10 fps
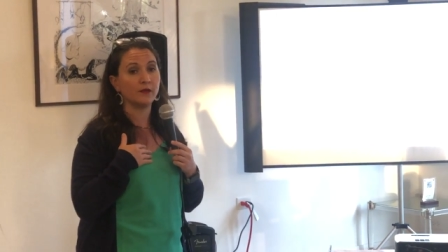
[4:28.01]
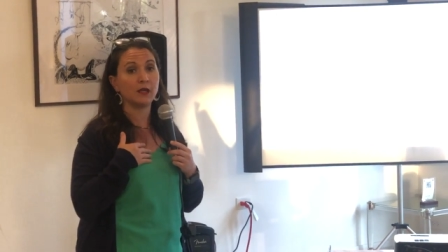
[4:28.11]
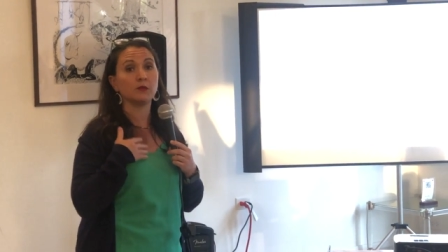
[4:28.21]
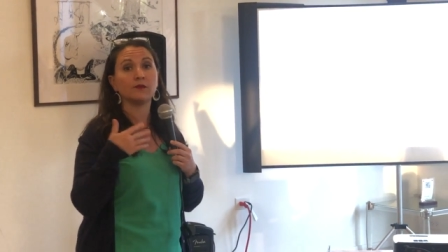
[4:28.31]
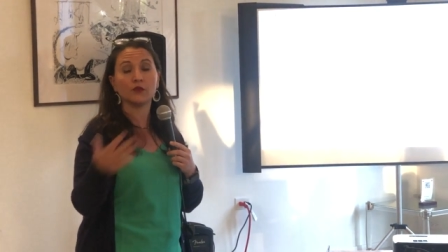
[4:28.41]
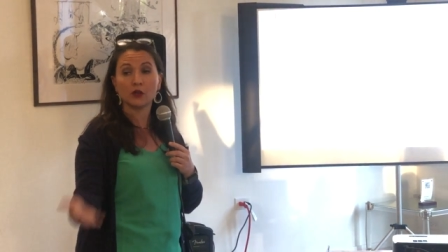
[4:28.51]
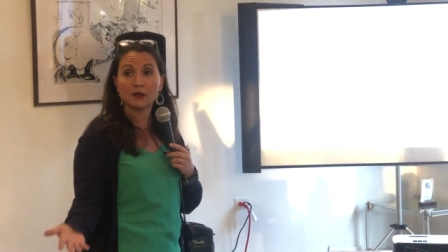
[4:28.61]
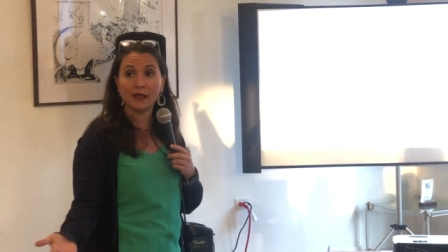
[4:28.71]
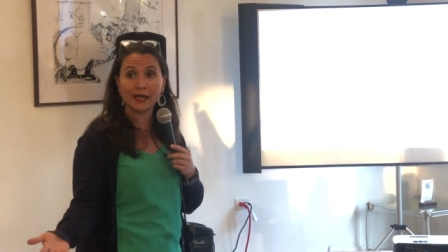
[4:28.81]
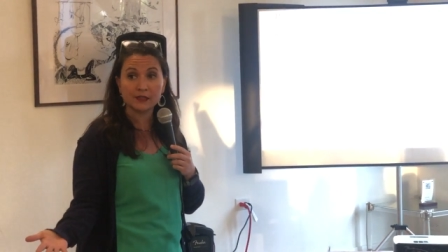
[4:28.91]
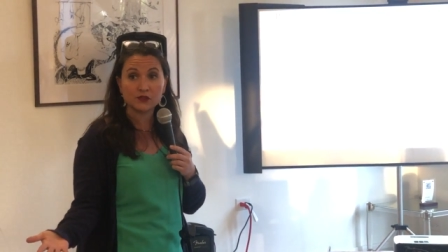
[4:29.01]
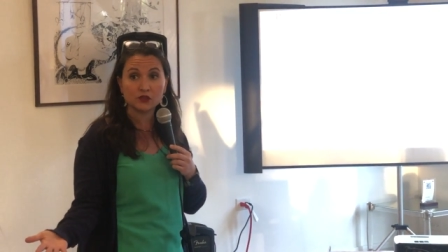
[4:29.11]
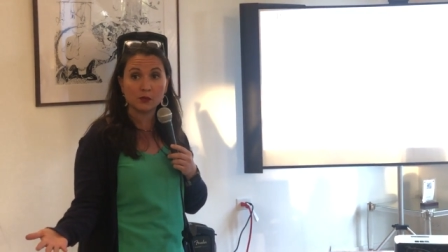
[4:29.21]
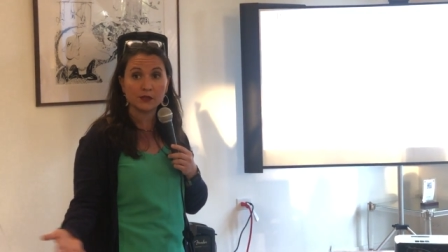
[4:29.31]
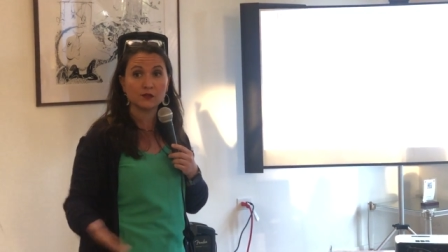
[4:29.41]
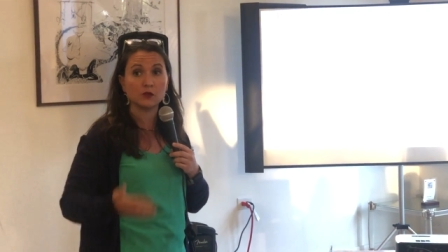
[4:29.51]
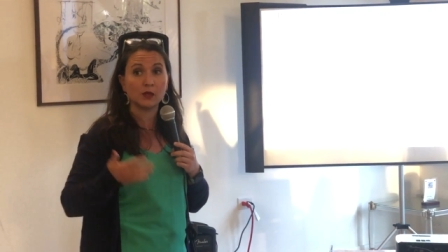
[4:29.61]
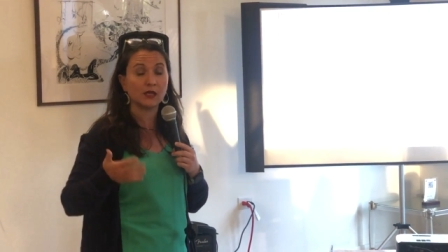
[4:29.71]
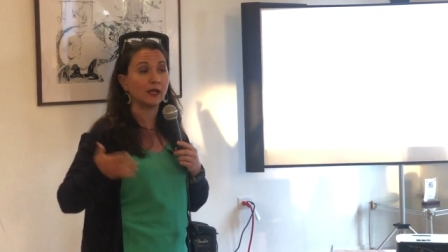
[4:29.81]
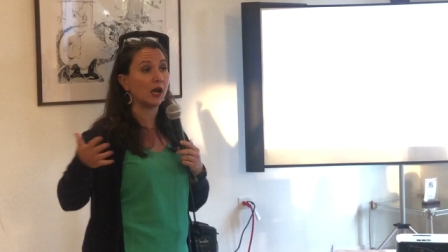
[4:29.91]
They refer clients to us so
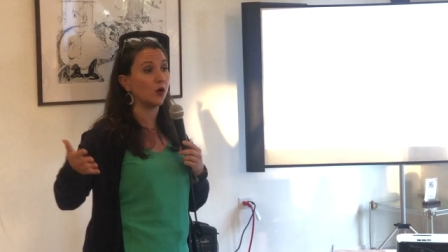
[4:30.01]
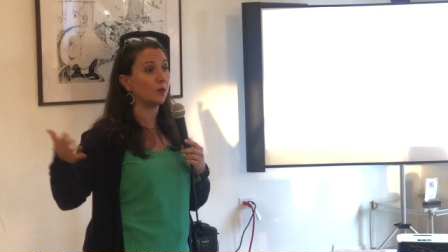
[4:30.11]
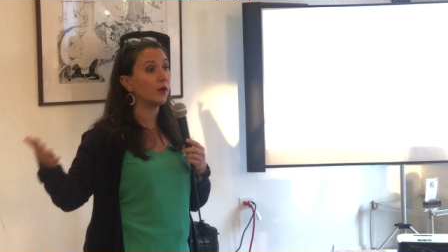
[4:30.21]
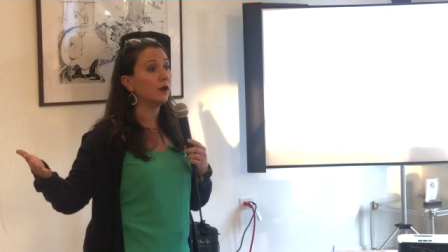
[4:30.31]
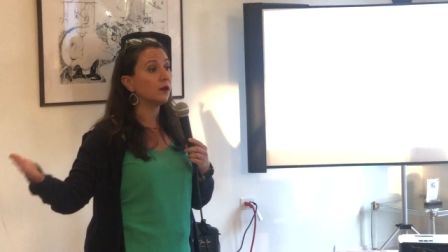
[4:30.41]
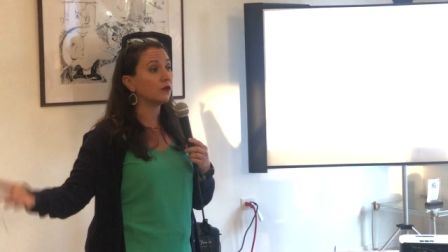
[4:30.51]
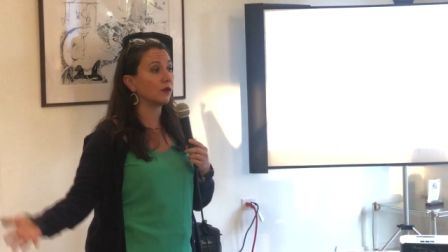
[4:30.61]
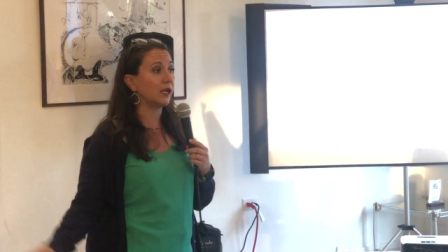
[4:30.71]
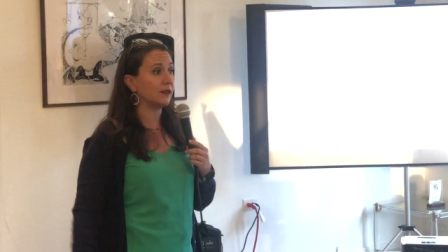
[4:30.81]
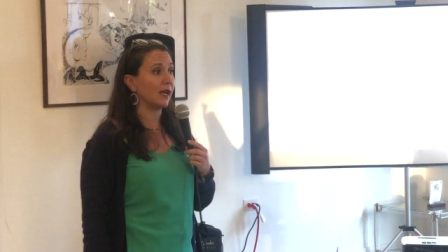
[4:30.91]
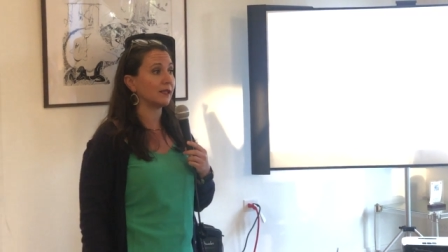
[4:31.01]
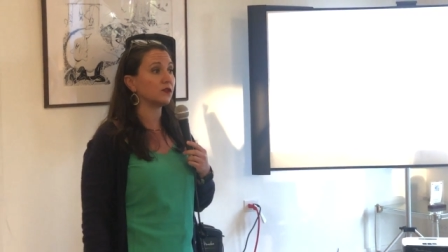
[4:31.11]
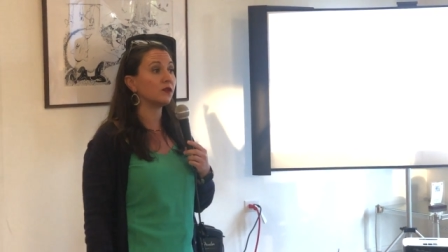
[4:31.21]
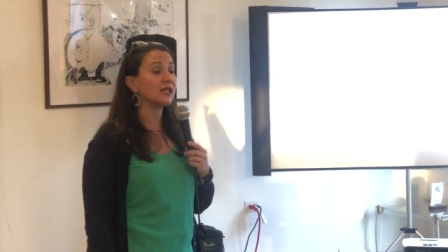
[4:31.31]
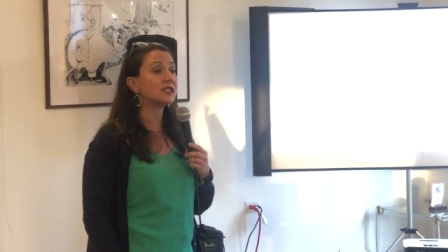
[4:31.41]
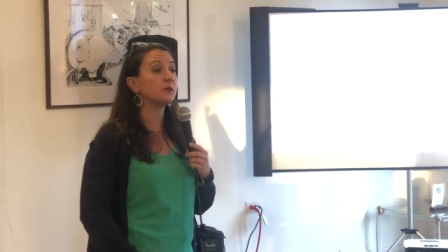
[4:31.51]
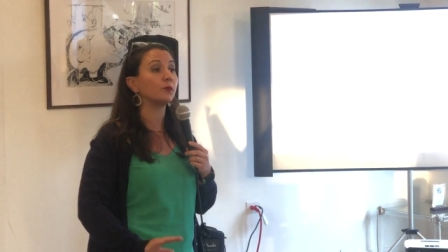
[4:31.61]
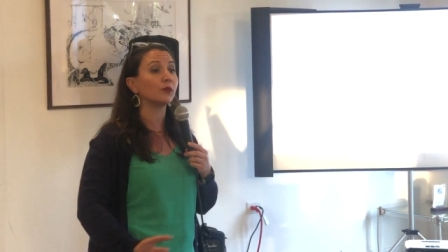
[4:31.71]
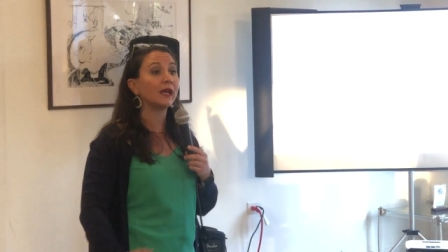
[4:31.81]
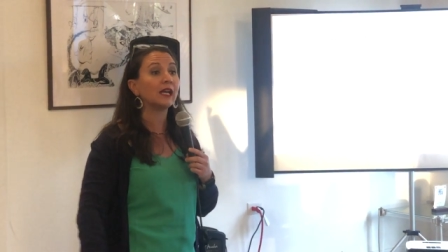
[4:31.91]
we can help create that. So that's
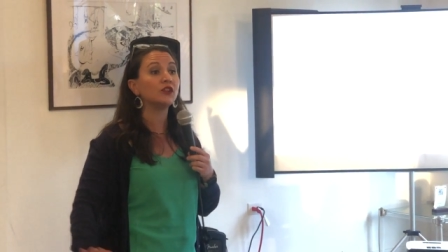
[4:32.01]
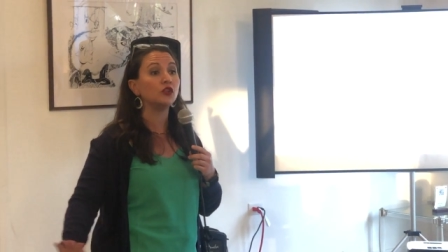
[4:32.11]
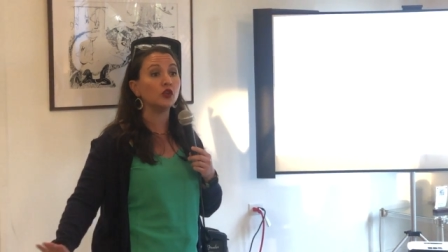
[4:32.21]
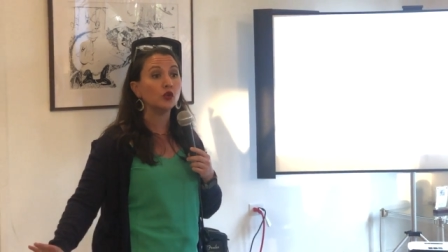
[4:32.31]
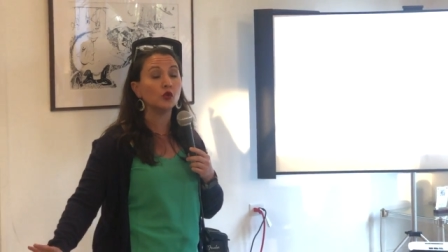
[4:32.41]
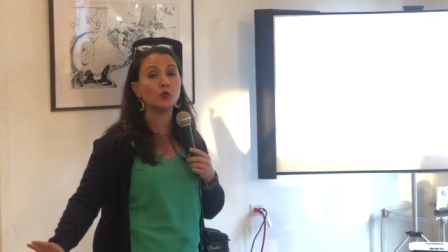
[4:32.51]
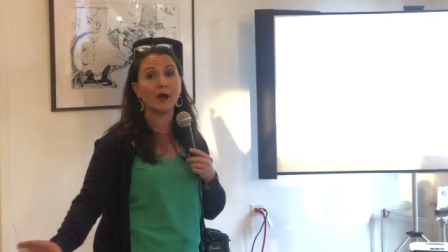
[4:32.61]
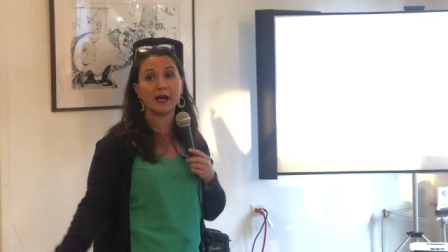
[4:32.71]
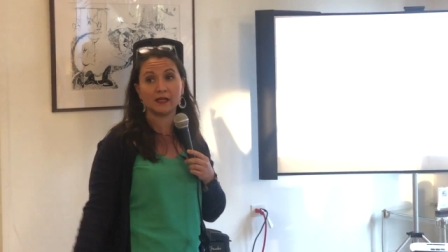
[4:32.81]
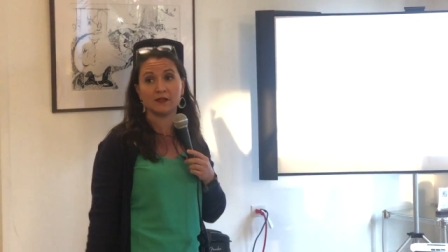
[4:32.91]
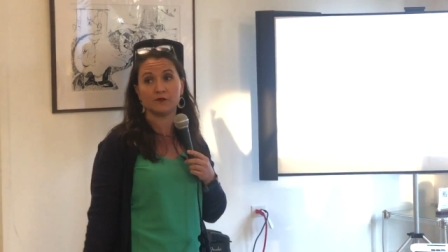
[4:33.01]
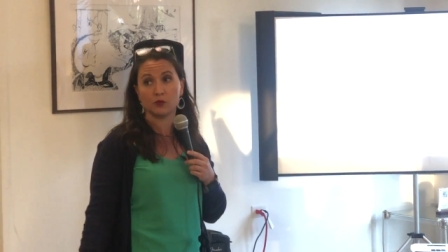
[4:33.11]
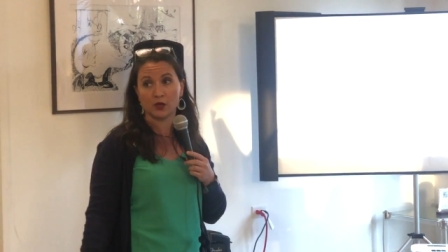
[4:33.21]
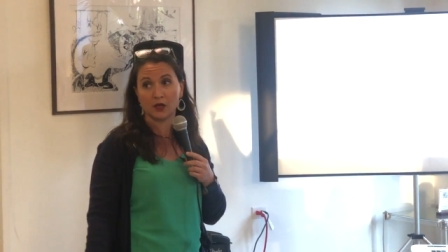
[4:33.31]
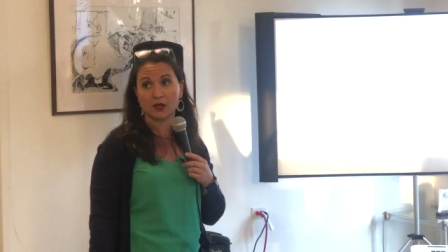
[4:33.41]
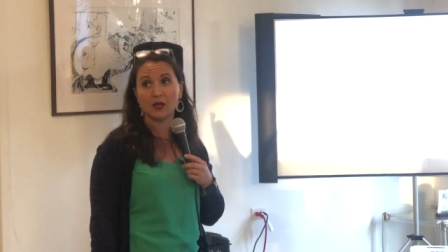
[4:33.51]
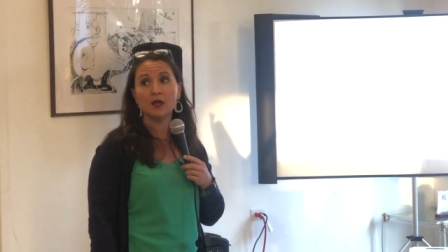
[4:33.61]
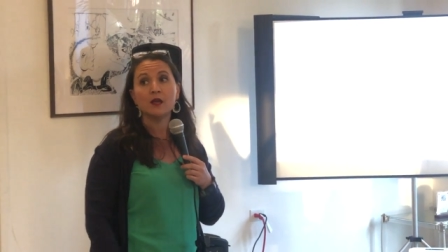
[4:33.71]
a brand new body of work.